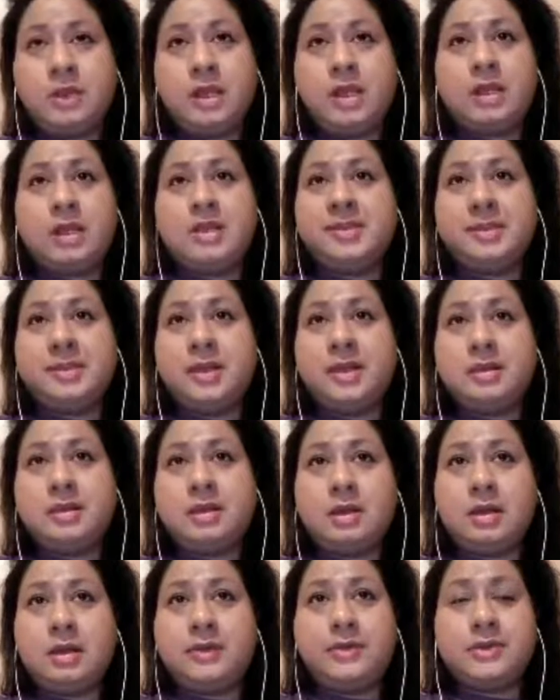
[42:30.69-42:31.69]
explain to the
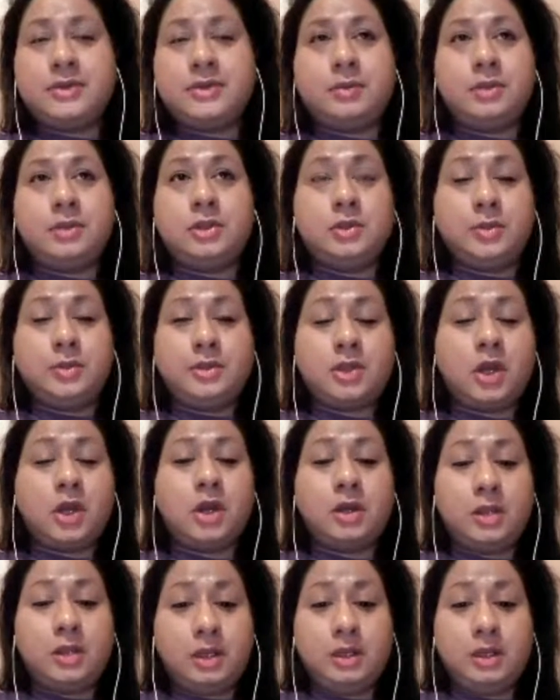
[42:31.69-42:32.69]
officer what you were
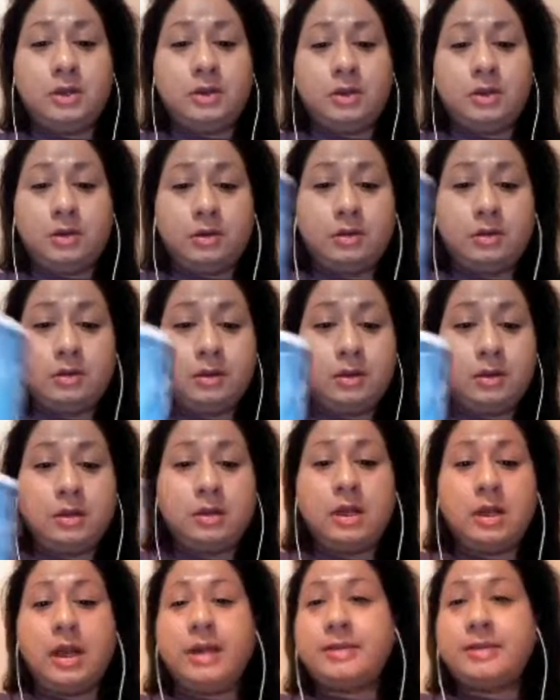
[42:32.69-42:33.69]
taught in your
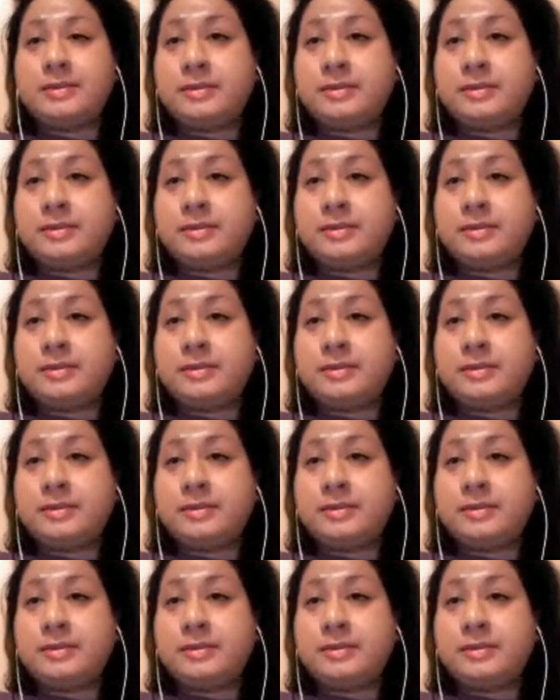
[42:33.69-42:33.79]
class.